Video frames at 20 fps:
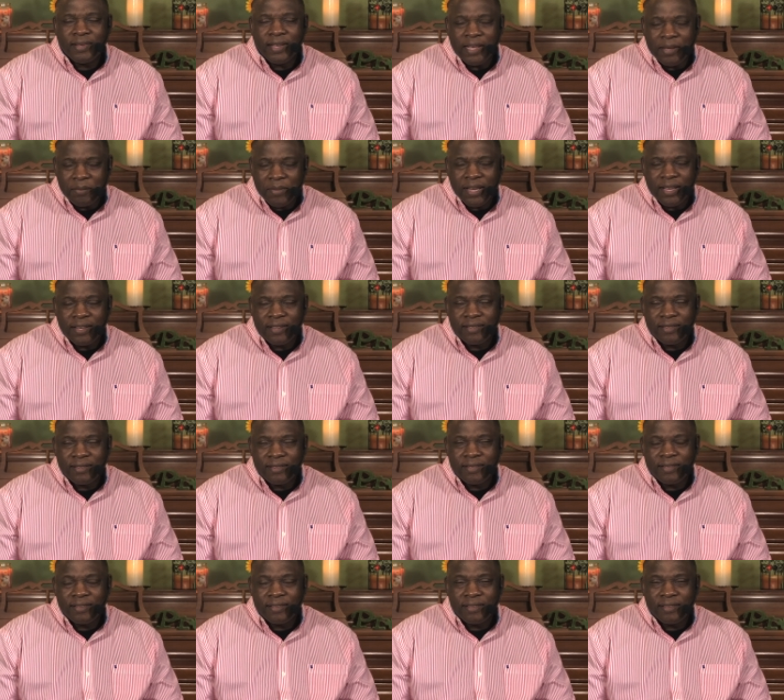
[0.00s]
Amen.
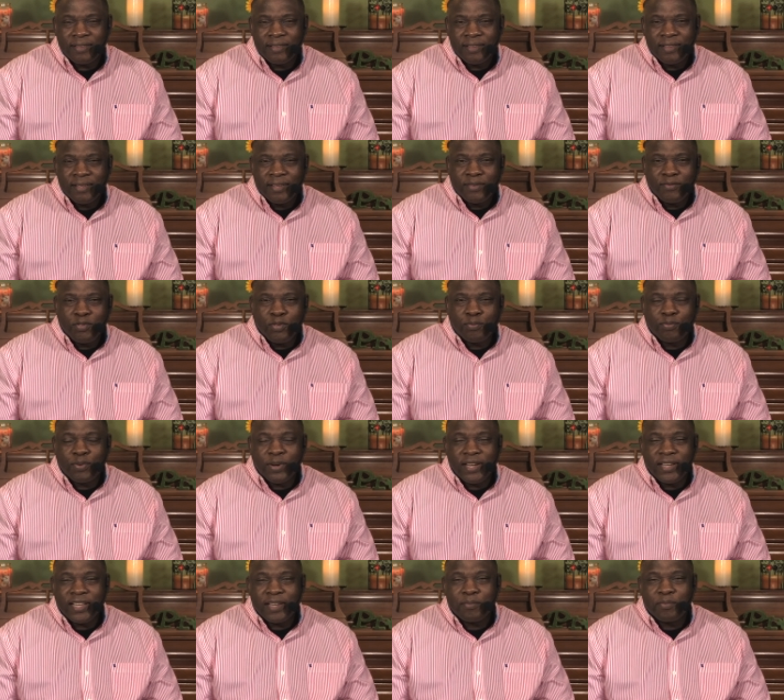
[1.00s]
If you
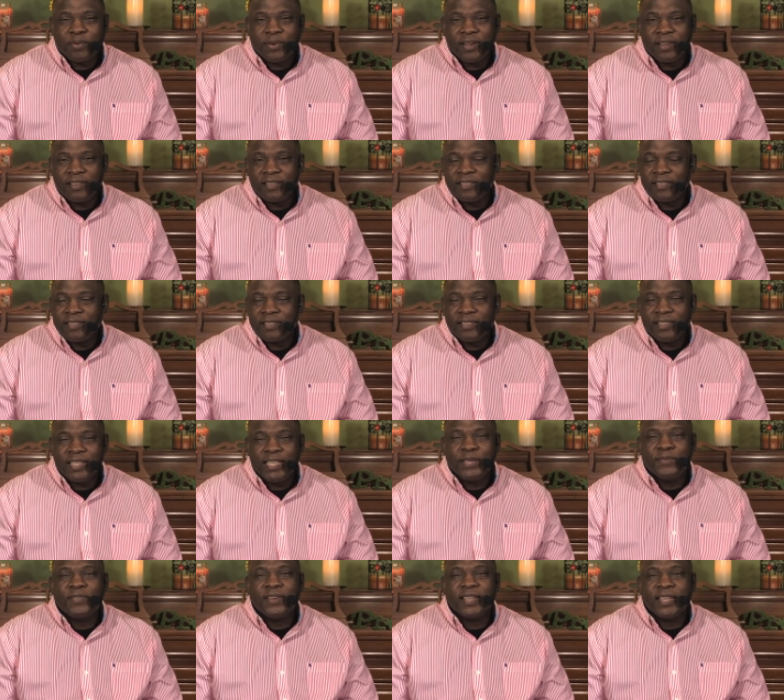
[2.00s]
prayed that prayer,
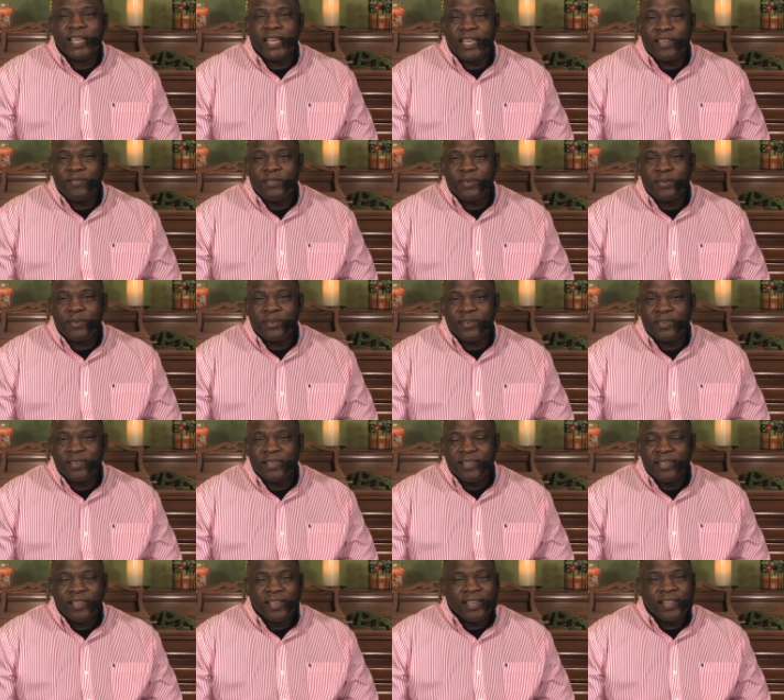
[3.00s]
He forgave you.
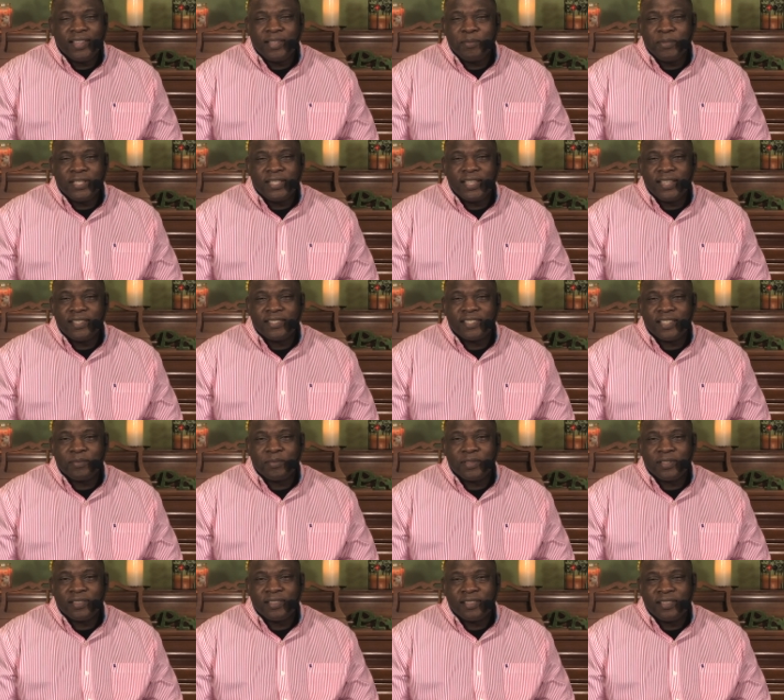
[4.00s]
Let me tell you
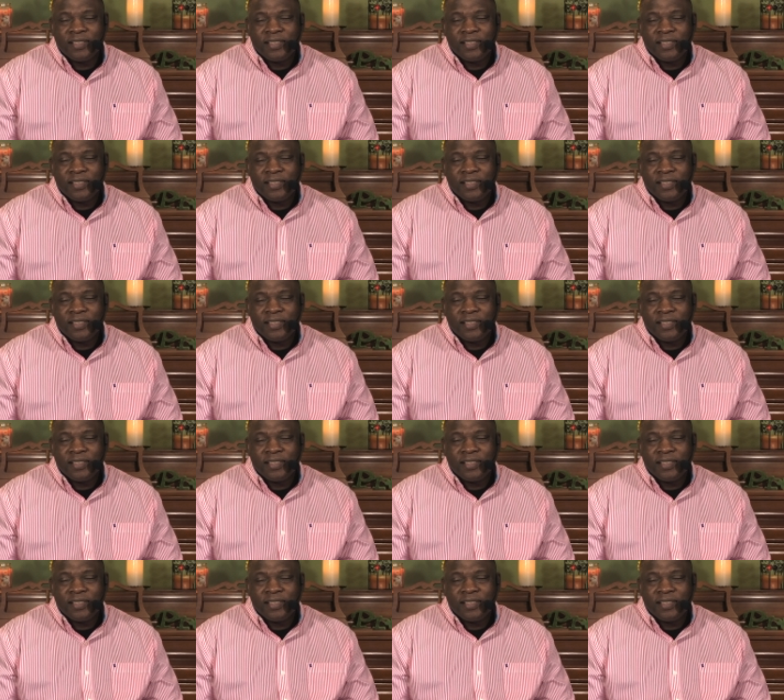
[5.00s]
something.